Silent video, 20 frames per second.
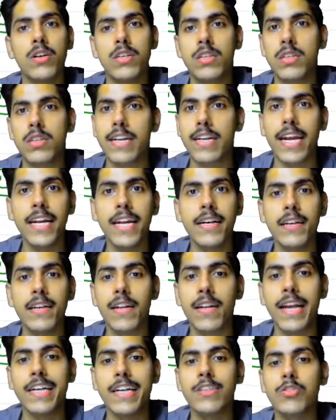
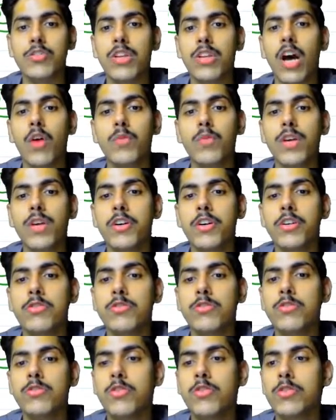right? So now we are going to
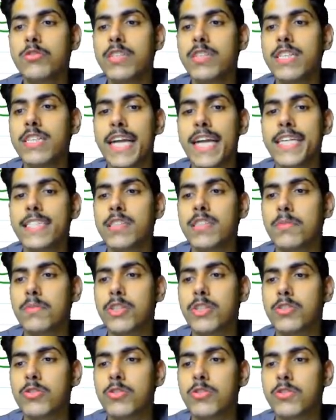go to the right
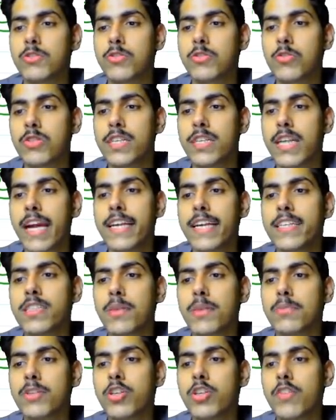subtree. So the right
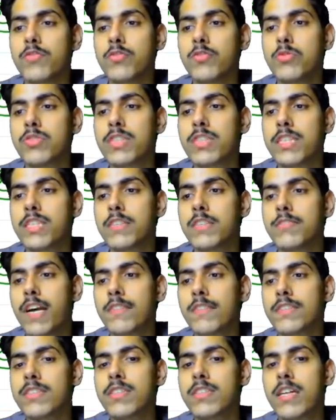subtree of node 65
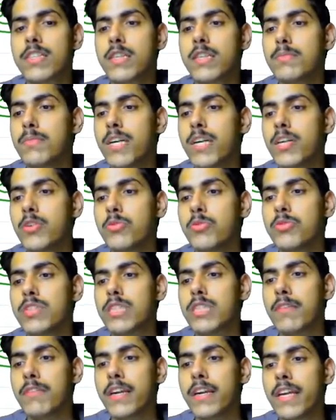is nothing but node
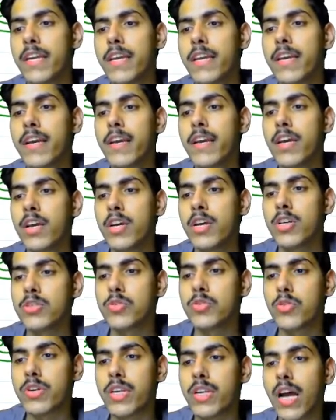70. So
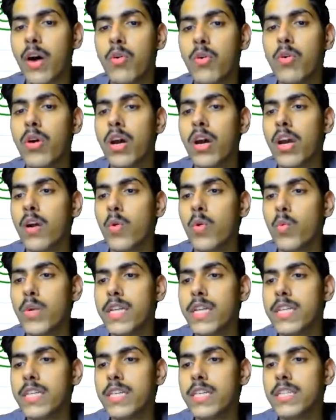now we
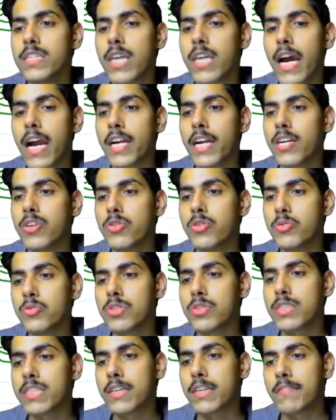reach at node
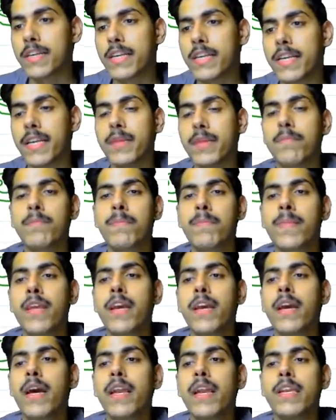70.
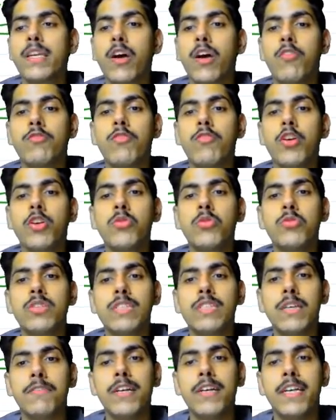Now for node
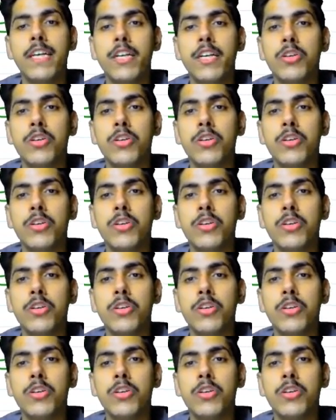70